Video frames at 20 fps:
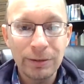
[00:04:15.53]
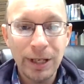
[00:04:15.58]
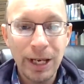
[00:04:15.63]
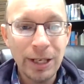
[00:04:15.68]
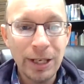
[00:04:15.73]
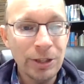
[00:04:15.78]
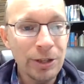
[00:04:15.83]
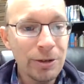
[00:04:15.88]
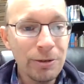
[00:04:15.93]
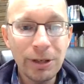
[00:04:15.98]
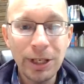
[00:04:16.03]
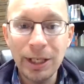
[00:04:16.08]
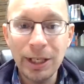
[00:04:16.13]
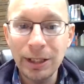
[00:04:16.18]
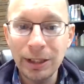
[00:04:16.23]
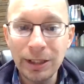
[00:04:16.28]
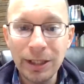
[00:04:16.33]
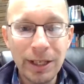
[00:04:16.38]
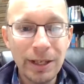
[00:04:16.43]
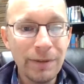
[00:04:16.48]
And you
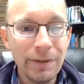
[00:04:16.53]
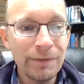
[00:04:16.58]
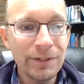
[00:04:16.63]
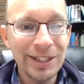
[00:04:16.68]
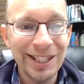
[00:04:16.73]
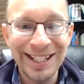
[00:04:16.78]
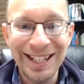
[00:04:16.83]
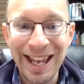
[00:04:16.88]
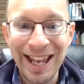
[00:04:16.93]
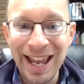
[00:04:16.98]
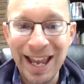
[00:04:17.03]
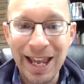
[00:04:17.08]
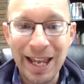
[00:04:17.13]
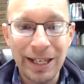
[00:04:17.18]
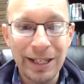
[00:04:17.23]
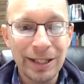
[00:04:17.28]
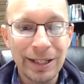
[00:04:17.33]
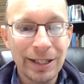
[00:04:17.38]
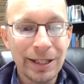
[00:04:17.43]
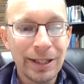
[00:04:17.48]
can live
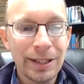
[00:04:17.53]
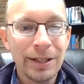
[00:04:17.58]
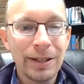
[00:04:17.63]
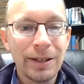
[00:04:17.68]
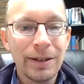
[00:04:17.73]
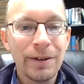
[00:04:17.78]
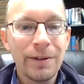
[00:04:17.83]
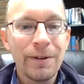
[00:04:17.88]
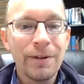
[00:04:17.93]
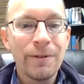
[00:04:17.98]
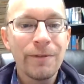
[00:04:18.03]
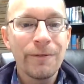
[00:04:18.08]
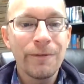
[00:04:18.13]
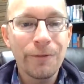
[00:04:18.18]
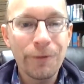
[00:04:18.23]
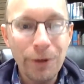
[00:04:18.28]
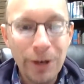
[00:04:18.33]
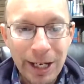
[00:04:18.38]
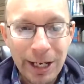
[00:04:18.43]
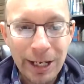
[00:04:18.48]
today
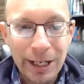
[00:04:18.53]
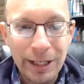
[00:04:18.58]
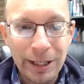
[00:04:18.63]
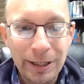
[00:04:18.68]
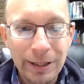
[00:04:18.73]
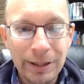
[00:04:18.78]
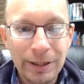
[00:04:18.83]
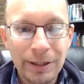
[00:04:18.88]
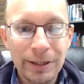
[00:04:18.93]
free,